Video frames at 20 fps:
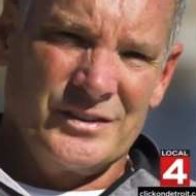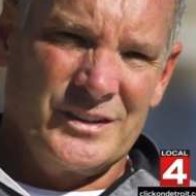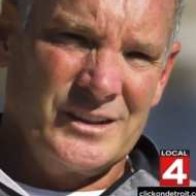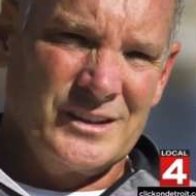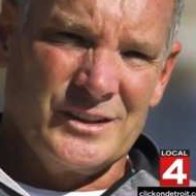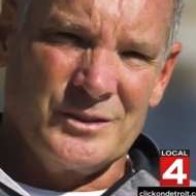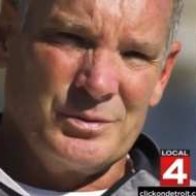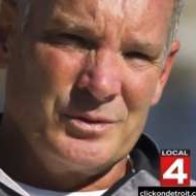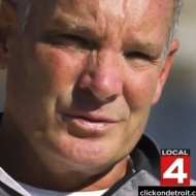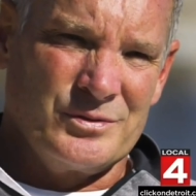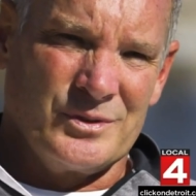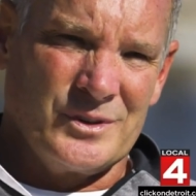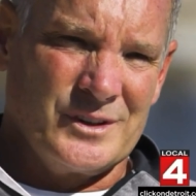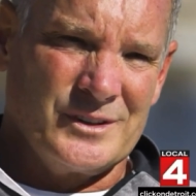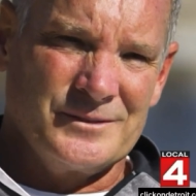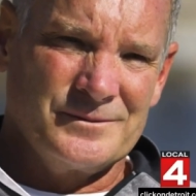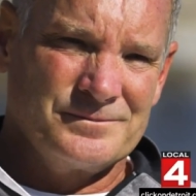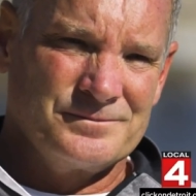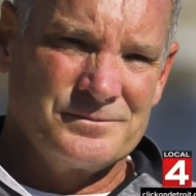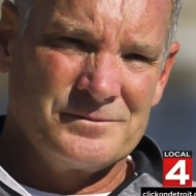seen this before.
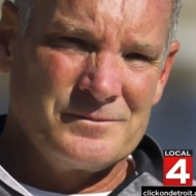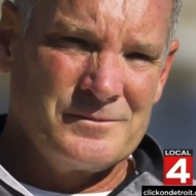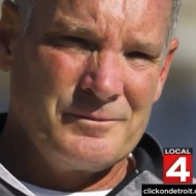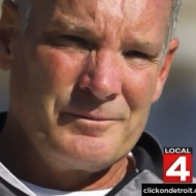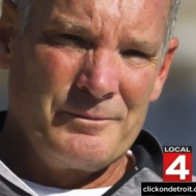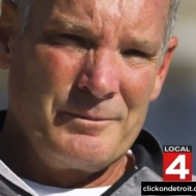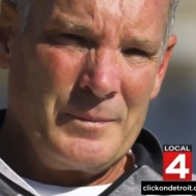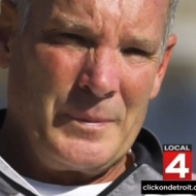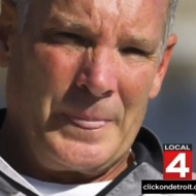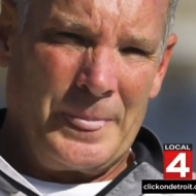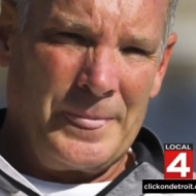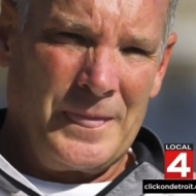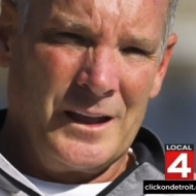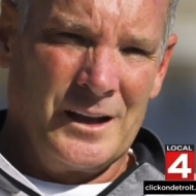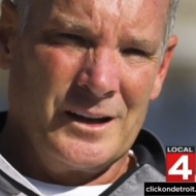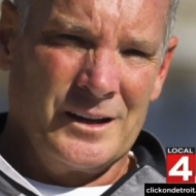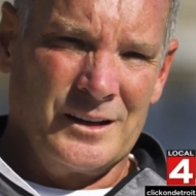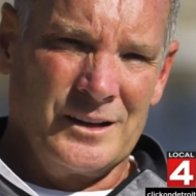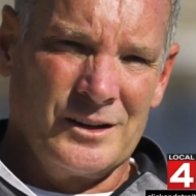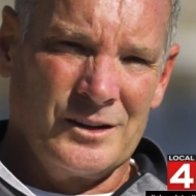
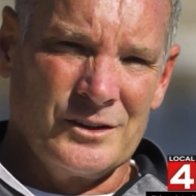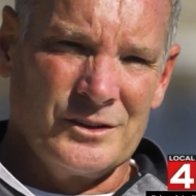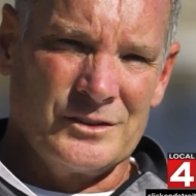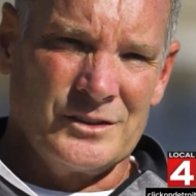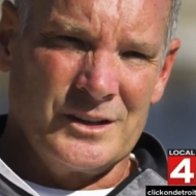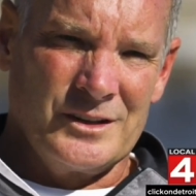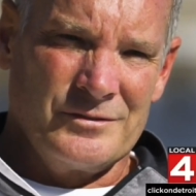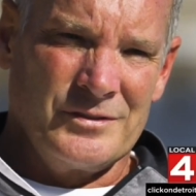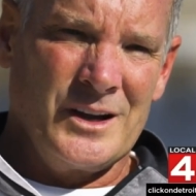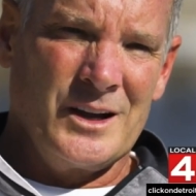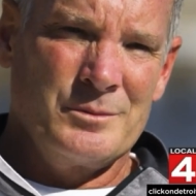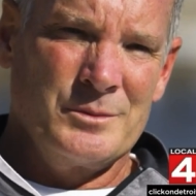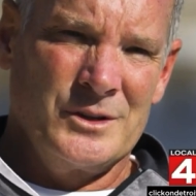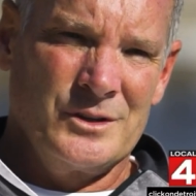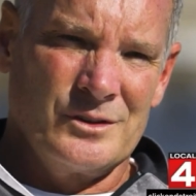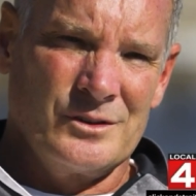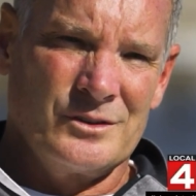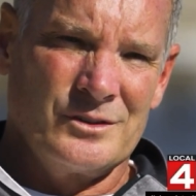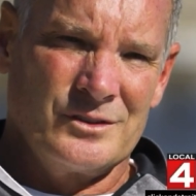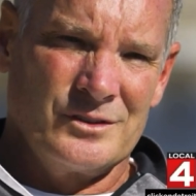And he goes, if I'm
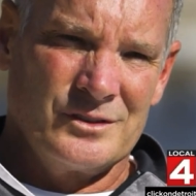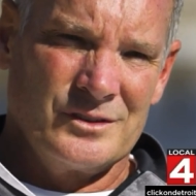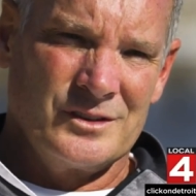you,